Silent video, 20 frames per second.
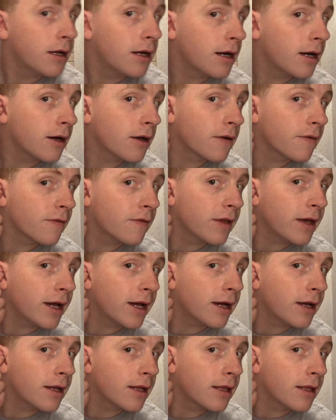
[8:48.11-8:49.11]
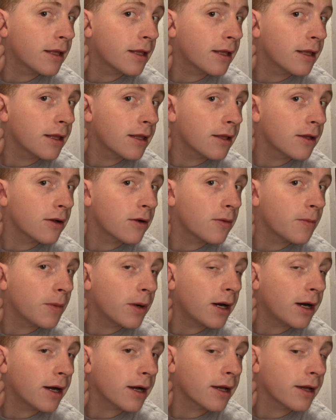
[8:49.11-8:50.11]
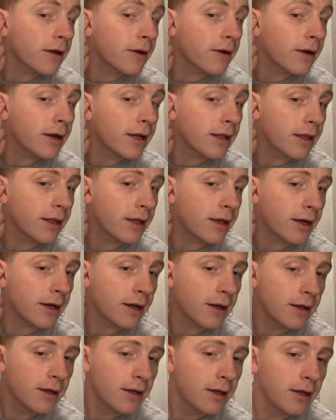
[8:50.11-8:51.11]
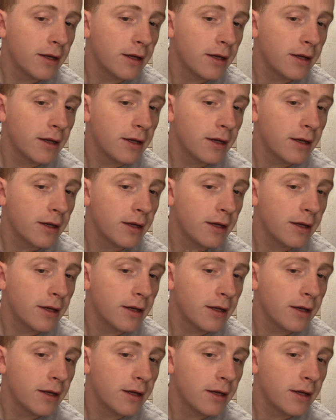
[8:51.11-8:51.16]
Out of that little pocket right there.